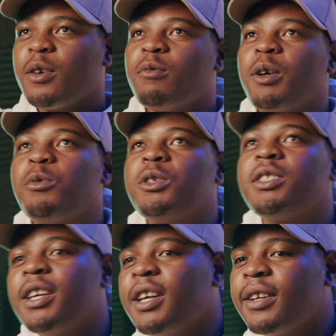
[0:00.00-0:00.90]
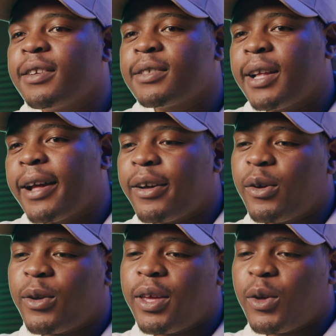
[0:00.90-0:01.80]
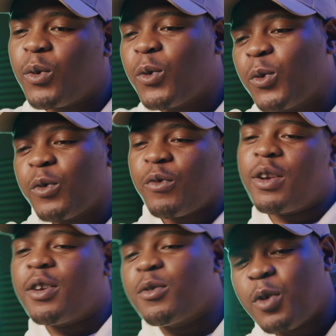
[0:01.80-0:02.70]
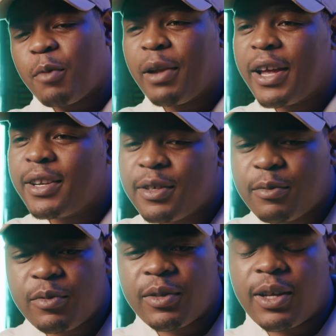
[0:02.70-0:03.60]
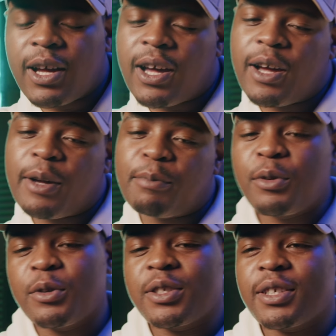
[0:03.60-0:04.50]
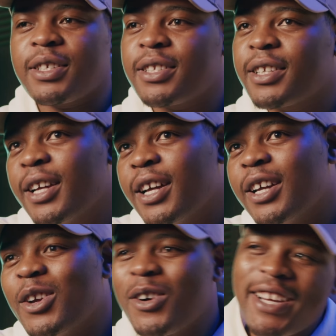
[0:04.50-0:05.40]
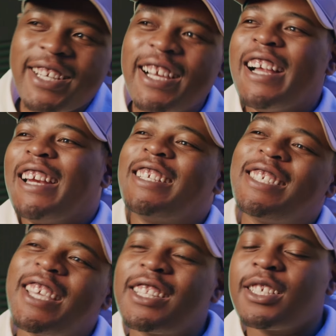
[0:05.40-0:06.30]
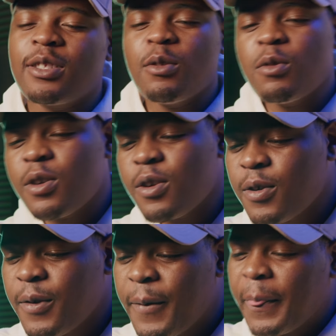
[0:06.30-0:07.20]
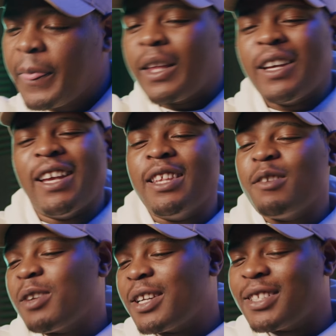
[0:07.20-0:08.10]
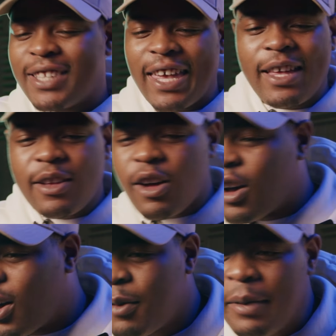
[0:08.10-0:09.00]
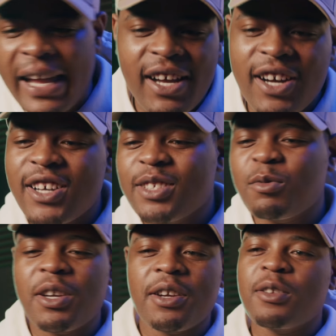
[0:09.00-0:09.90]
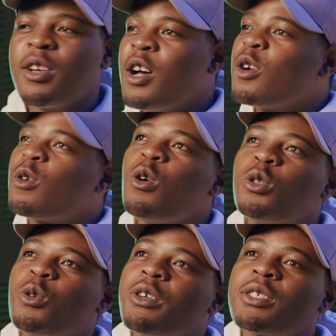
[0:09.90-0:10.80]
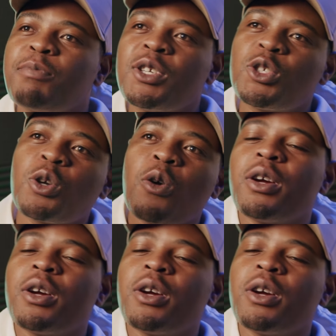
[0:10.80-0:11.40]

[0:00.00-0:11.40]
What we did is like, okay, cool, we find out we're platinum. Puri said, no, let's take the studio and then we're gonna take all my cars, we're gonna go do a spin show